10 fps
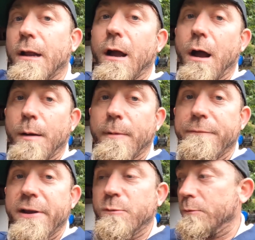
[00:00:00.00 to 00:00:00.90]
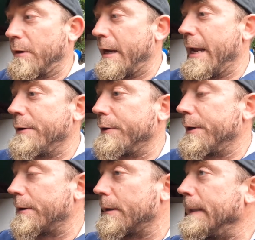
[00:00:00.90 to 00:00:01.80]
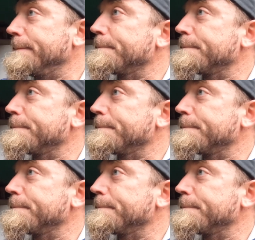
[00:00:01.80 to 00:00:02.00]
not on my face when trying to enter here.